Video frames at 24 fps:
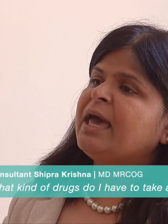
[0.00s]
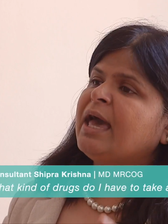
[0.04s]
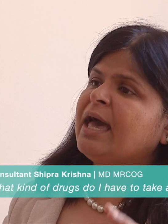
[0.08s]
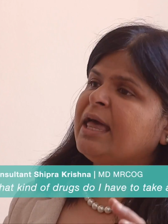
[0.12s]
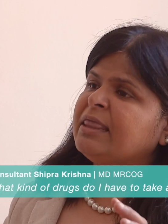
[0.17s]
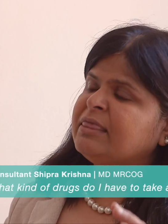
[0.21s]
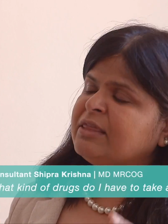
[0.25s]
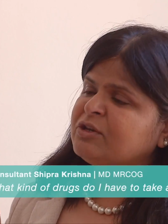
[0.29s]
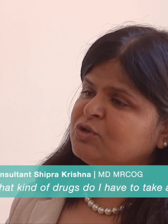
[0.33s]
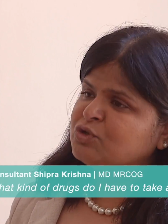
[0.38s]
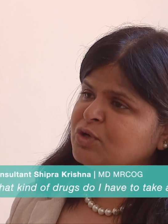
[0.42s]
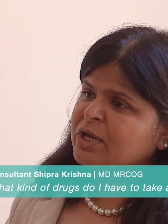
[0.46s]

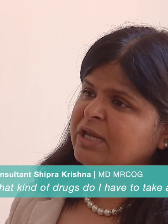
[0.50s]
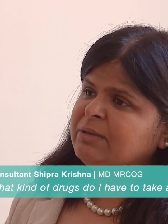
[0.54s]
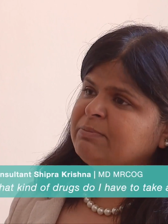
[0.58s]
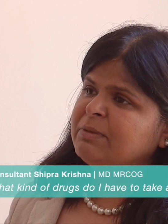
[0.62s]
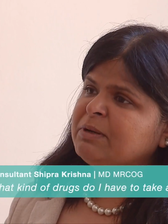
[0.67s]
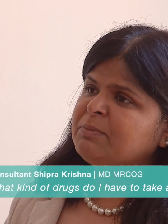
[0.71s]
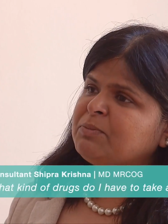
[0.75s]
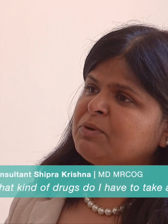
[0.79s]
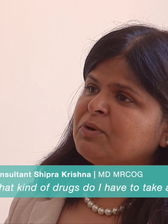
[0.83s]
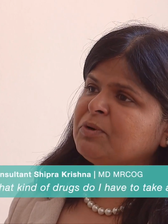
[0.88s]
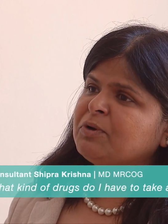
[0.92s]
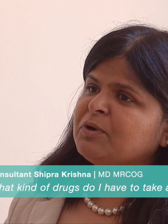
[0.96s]
And the
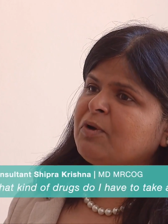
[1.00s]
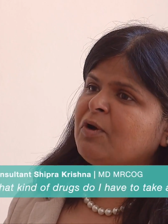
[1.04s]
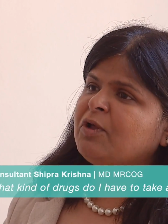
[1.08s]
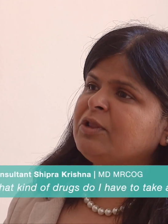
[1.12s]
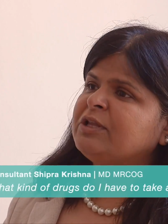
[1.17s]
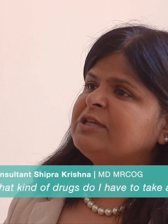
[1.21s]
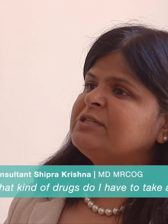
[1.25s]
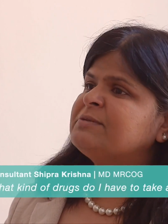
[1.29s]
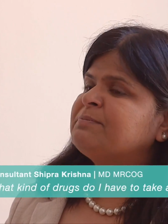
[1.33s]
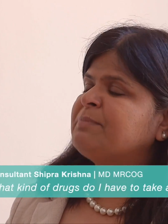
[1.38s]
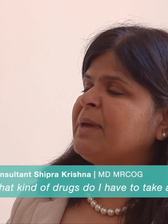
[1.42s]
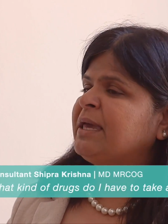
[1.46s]
treatment
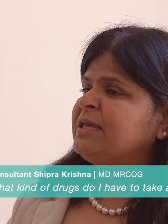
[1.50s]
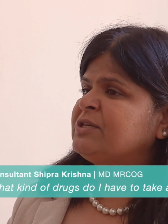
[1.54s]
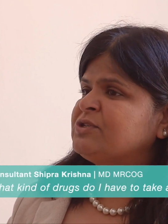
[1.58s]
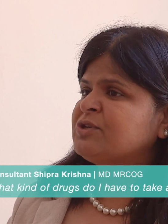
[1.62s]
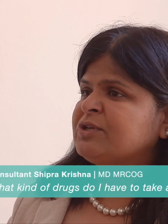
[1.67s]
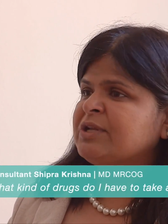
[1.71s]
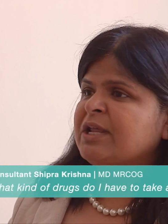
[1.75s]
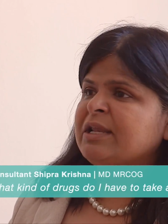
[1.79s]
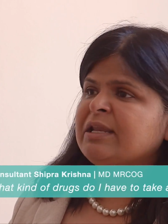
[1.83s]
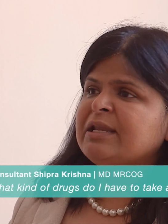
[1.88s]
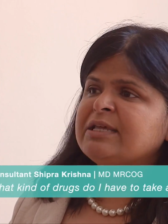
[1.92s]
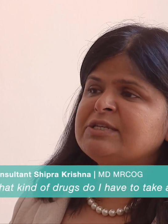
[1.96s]
protocol is based
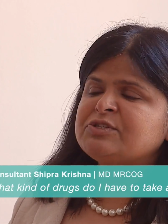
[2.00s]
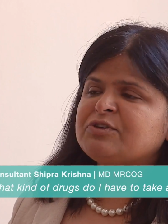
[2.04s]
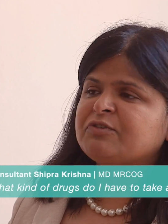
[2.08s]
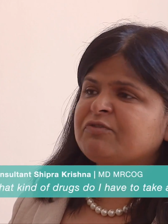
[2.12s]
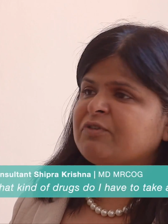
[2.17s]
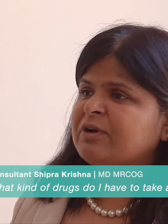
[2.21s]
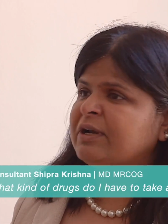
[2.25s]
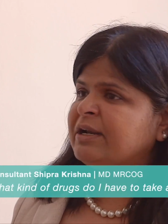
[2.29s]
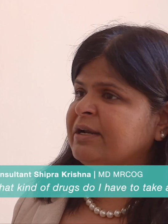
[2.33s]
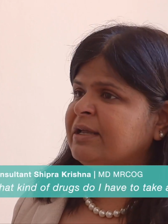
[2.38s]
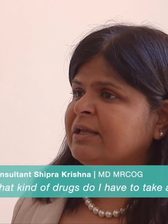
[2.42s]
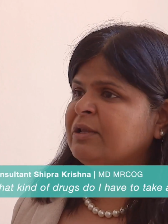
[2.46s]
on a list
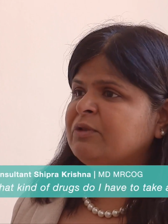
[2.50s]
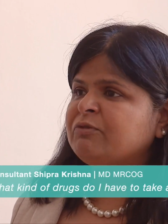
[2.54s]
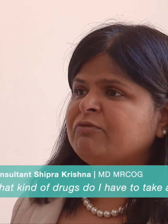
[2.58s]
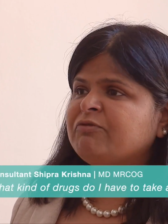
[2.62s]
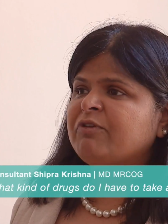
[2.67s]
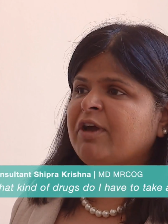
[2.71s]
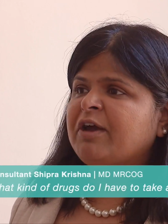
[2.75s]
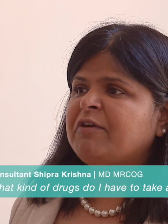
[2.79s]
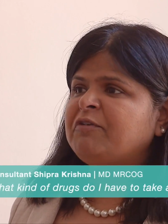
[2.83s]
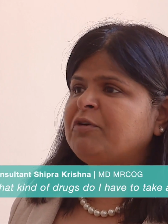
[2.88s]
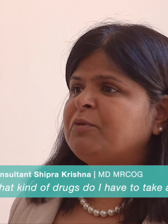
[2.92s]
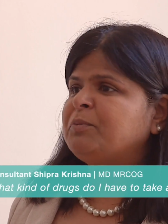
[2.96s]
of clinical
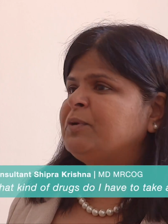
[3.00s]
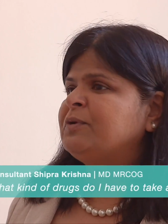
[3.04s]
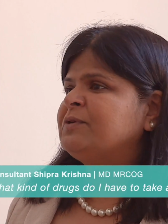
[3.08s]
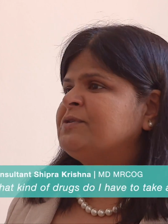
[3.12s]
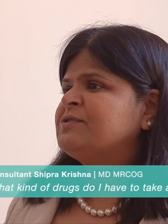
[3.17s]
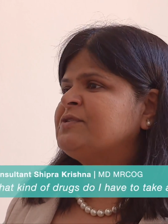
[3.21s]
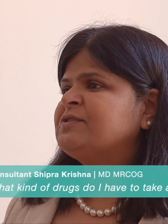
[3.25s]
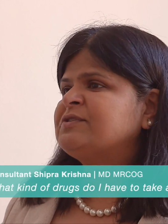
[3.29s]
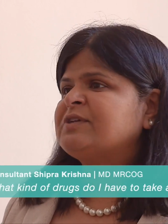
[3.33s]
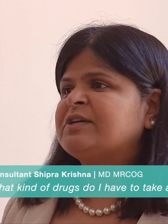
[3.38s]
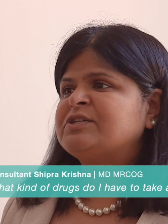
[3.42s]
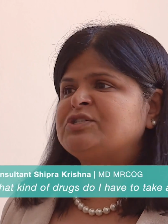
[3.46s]

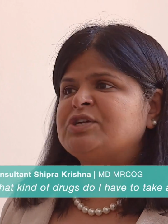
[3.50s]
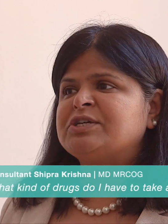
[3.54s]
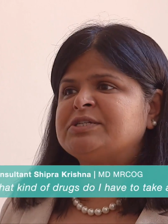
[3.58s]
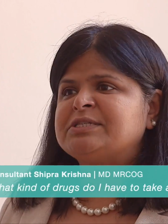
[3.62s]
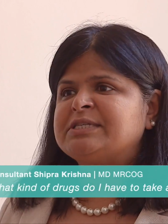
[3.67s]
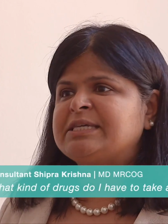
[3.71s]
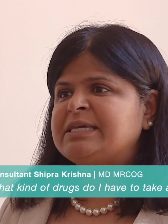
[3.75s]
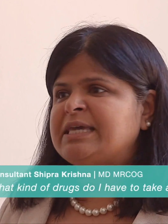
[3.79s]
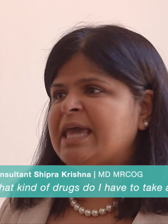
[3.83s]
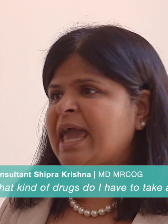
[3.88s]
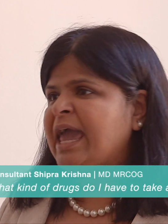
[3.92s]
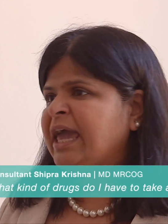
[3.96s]
variables such
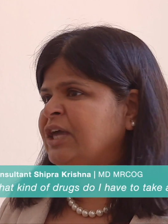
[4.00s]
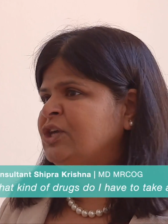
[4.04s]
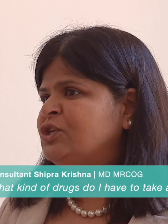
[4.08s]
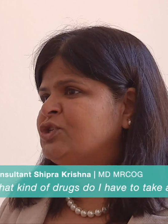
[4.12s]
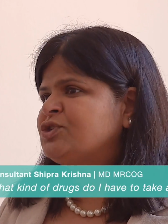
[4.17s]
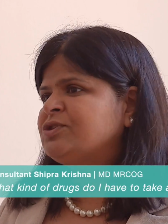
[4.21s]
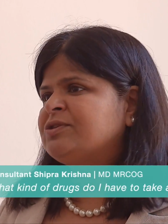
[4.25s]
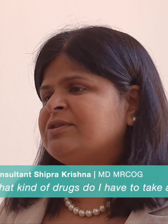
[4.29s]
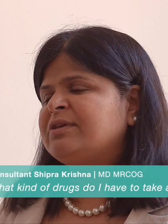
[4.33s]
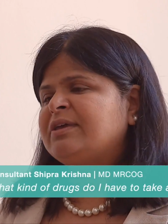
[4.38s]
as the age,